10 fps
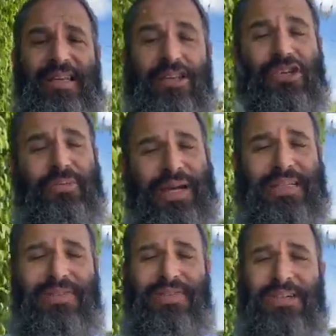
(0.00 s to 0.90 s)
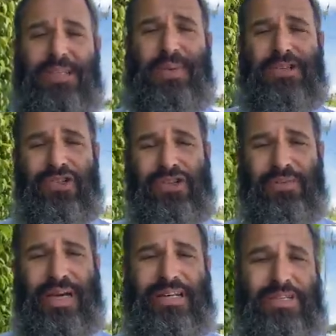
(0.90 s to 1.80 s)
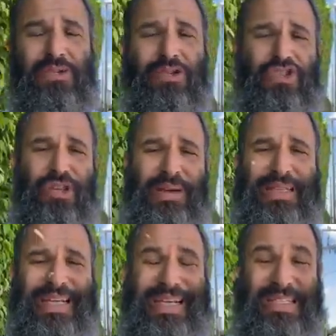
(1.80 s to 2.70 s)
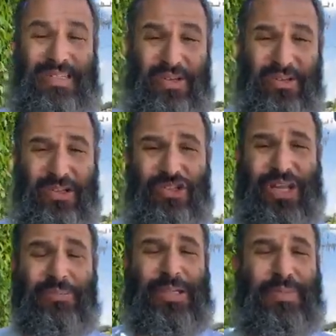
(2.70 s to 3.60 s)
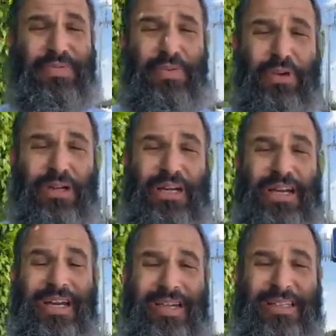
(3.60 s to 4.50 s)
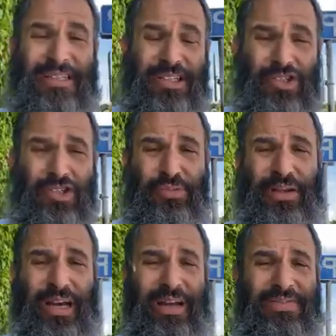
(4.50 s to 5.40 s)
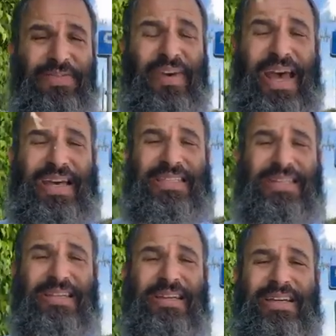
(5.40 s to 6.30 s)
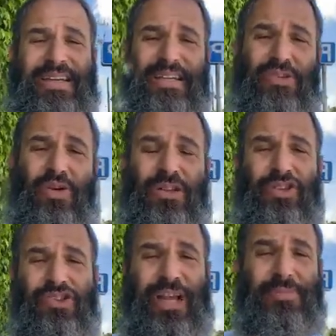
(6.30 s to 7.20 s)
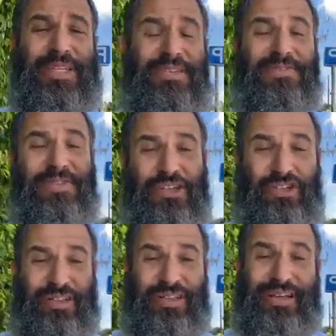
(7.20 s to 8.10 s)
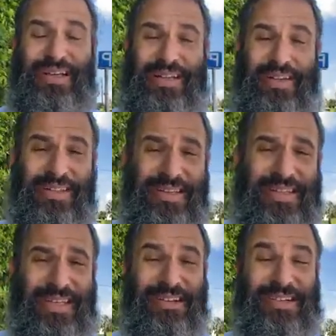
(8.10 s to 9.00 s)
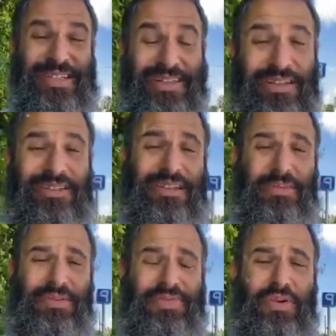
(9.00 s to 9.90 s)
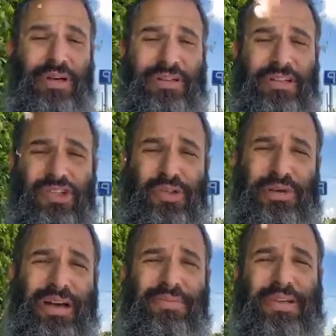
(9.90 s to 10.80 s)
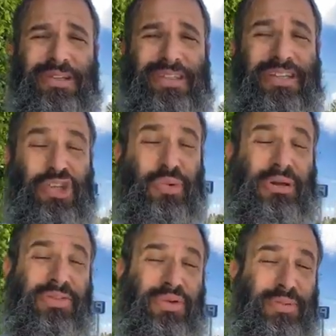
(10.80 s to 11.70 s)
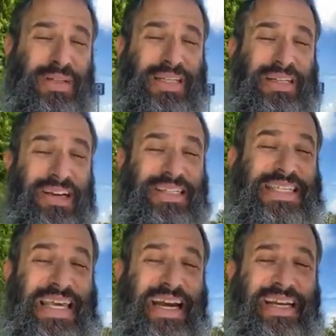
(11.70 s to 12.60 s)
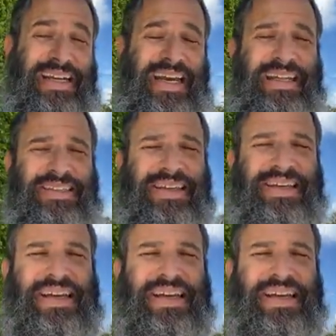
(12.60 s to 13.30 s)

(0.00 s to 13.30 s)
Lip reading: This Shabbat is a very special Shabbat. It's called Shabbat Chazon. The Shabbos before the Tisha B'Av fast is called the Shabbos of Vision. Now this year, it's literally before Tisha B'Av because Tisha B'Av will begin on Saturday night.